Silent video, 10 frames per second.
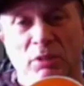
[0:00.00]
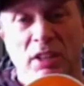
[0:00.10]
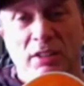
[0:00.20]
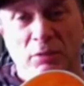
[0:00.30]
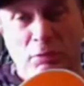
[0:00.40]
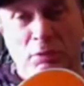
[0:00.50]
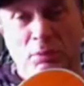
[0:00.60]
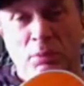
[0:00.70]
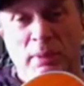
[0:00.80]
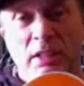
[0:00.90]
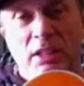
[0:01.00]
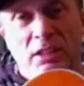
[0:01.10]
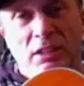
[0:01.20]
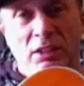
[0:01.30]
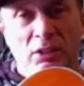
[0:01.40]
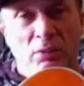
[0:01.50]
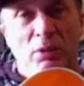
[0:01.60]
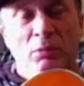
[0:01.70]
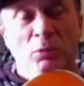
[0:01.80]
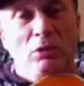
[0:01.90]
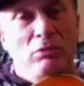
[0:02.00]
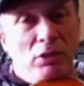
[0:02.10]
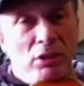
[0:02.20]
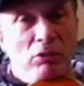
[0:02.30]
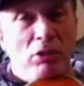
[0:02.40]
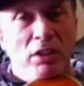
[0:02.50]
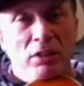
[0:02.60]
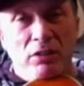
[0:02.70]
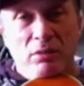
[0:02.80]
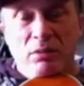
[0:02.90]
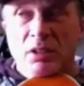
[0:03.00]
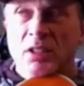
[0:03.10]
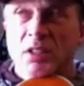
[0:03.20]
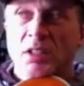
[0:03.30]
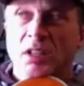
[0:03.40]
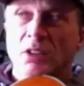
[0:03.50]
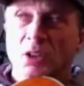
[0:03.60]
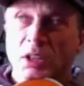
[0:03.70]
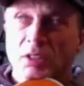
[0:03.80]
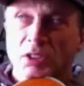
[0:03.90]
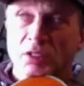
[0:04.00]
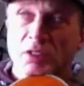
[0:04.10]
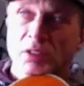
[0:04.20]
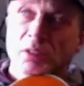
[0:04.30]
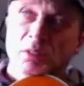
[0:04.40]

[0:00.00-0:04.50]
out of me. And I'm not really writing. I'm not having to